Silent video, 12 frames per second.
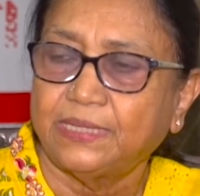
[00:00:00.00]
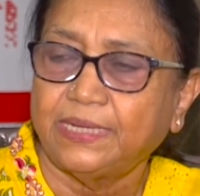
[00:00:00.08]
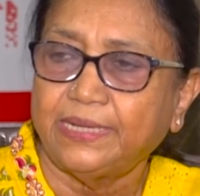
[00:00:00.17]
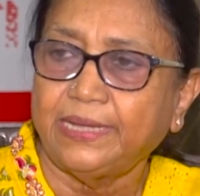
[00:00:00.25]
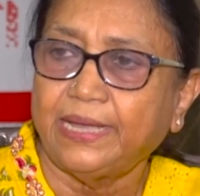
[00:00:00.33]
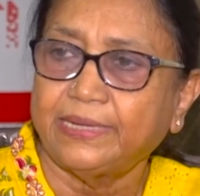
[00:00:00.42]

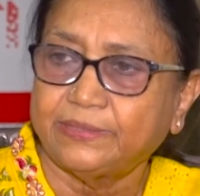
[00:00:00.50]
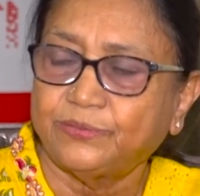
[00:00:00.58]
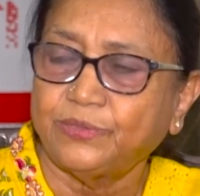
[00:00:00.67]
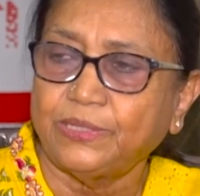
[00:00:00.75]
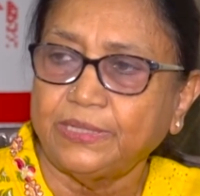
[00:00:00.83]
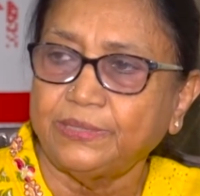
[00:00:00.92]

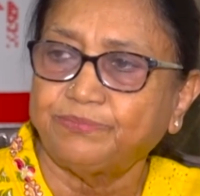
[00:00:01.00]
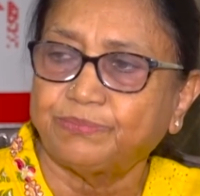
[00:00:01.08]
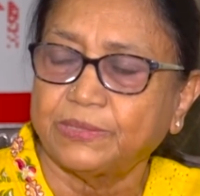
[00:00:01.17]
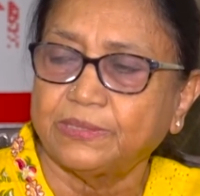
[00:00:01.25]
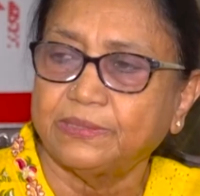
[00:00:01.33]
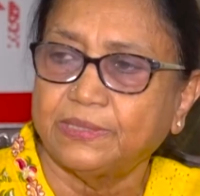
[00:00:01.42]
Actually,
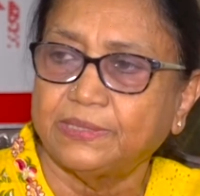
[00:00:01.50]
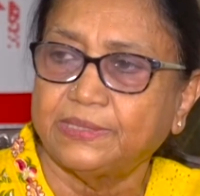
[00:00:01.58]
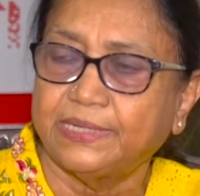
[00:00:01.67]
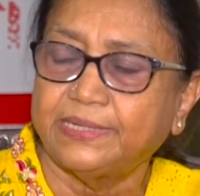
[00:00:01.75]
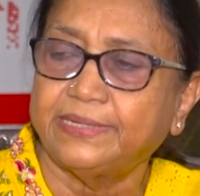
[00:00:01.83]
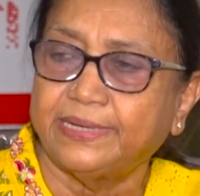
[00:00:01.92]

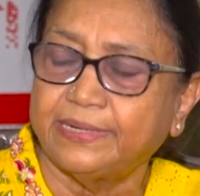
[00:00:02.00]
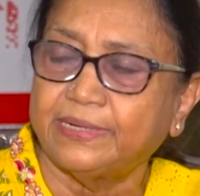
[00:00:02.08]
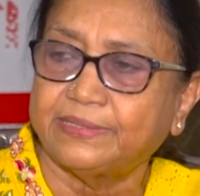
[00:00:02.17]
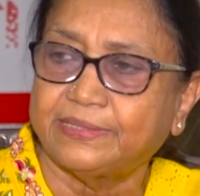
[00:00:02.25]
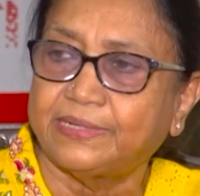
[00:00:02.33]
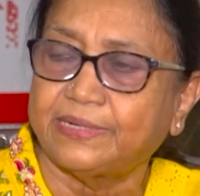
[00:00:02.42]
the younger
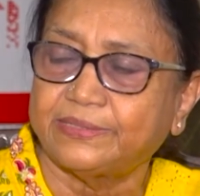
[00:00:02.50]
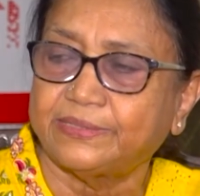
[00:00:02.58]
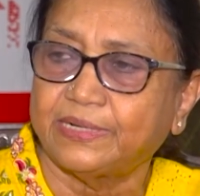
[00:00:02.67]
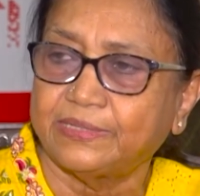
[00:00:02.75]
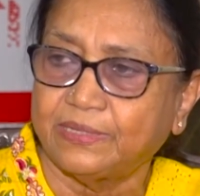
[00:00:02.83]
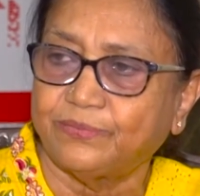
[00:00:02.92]

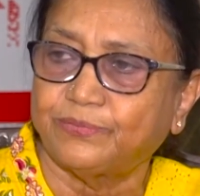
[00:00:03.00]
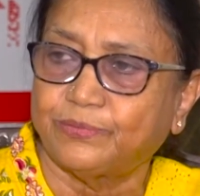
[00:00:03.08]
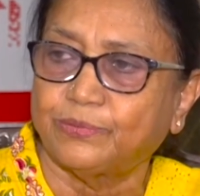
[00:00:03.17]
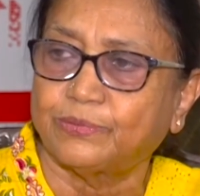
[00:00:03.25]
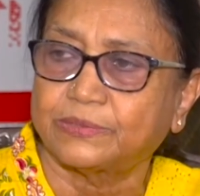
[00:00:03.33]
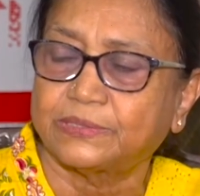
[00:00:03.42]
generation, of
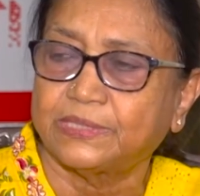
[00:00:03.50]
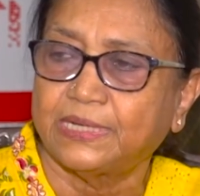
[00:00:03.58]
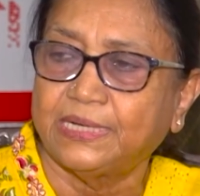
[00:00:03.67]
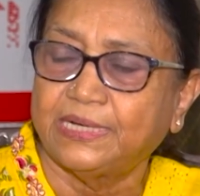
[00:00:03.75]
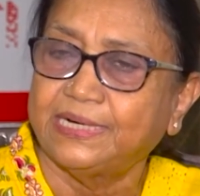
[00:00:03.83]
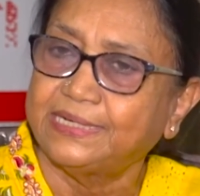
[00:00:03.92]
course,
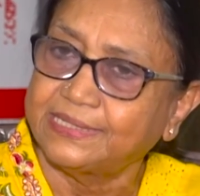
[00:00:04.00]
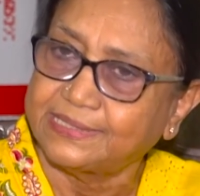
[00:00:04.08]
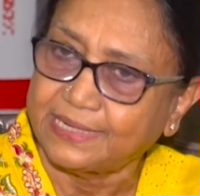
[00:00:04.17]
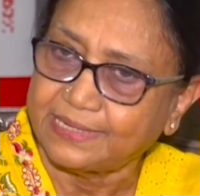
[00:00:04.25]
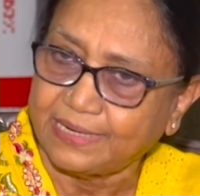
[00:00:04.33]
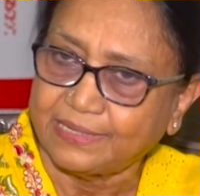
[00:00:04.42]
it is
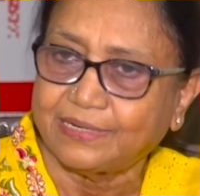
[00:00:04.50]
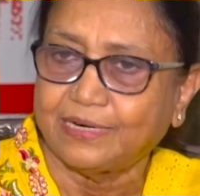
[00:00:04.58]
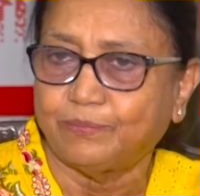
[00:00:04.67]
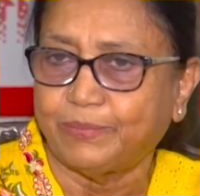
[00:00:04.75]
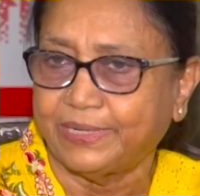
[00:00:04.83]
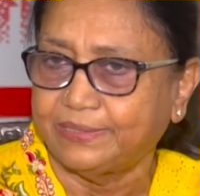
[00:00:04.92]

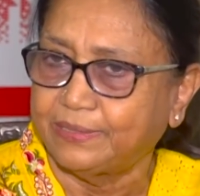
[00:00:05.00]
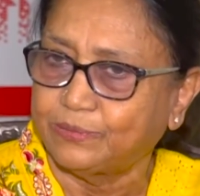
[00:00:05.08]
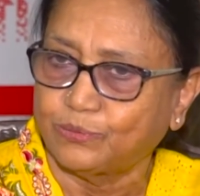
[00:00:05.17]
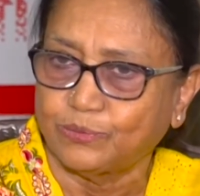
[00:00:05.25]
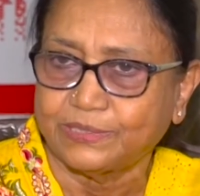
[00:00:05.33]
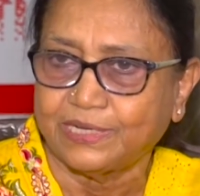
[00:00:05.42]
attracted by the
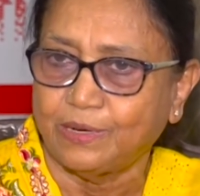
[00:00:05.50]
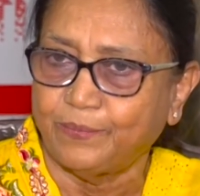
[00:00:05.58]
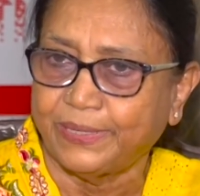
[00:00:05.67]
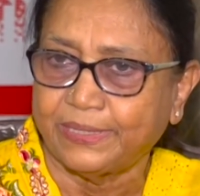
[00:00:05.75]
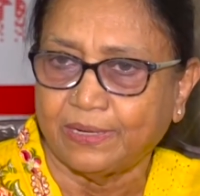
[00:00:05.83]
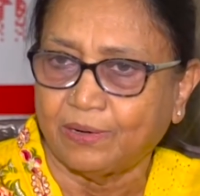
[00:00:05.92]
social
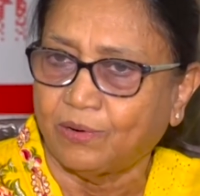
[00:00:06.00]
media, a